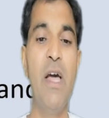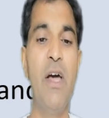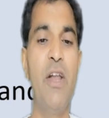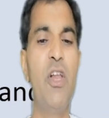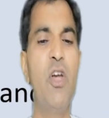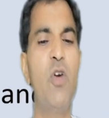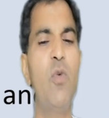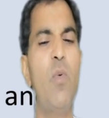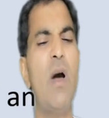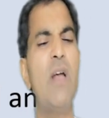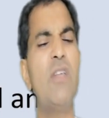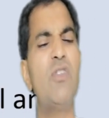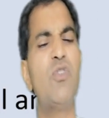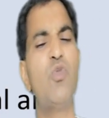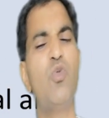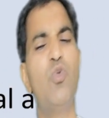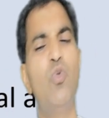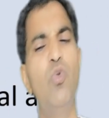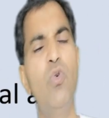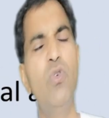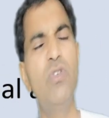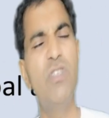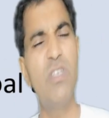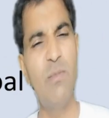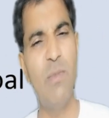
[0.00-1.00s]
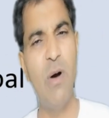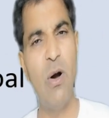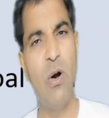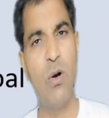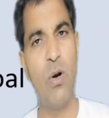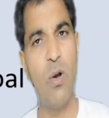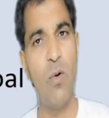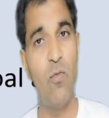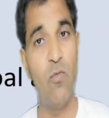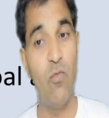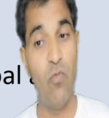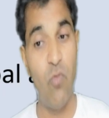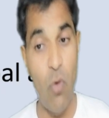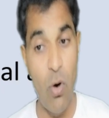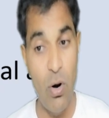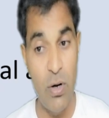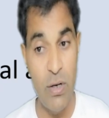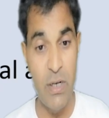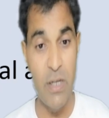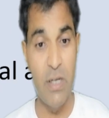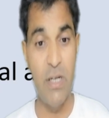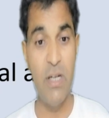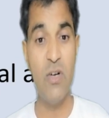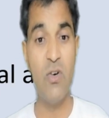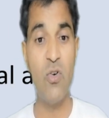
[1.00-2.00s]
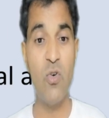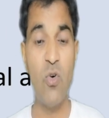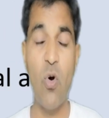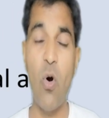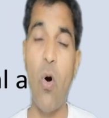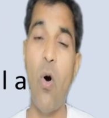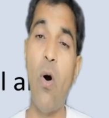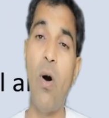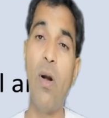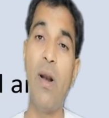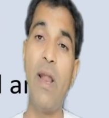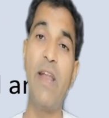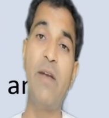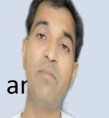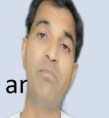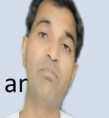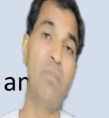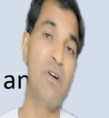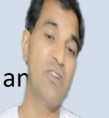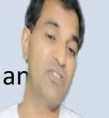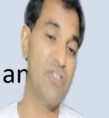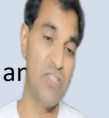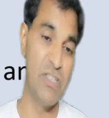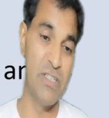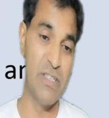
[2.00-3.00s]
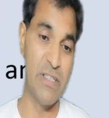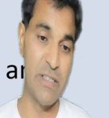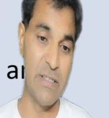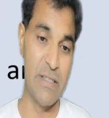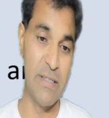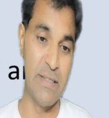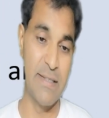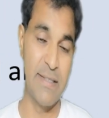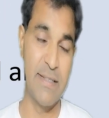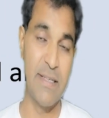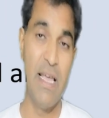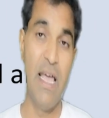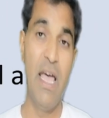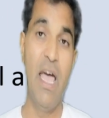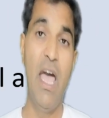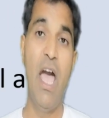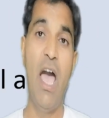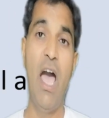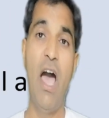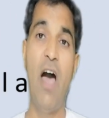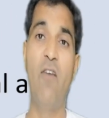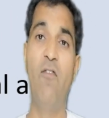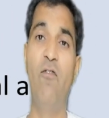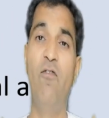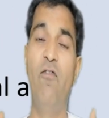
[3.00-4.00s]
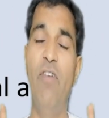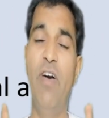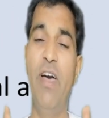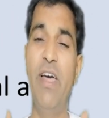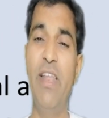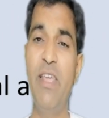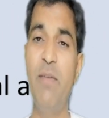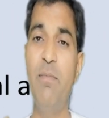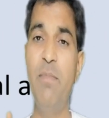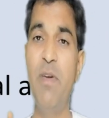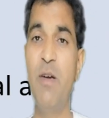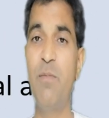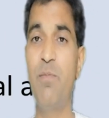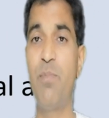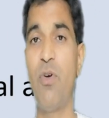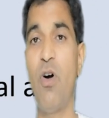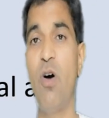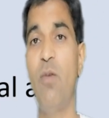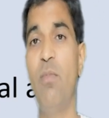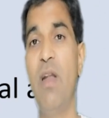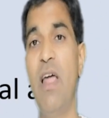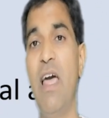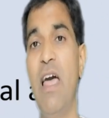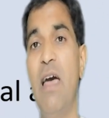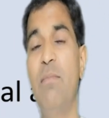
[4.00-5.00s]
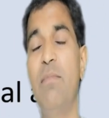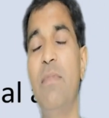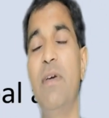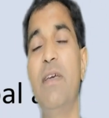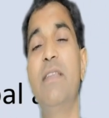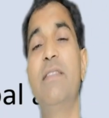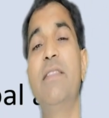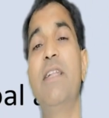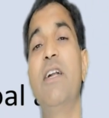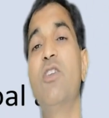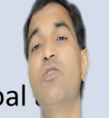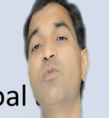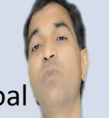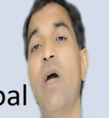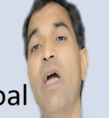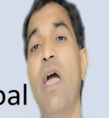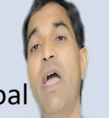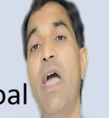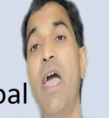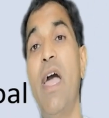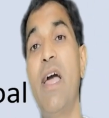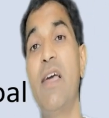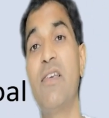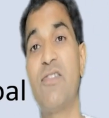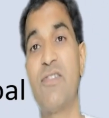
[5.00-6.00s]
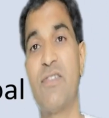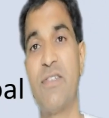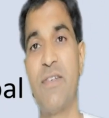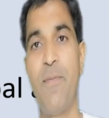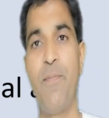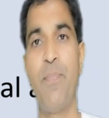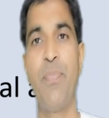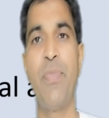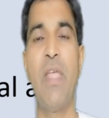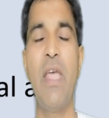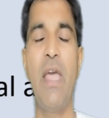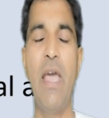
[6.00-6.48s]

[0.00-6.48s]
Requires huge amount of water, coal and machineries. A very big problem is that of the ash.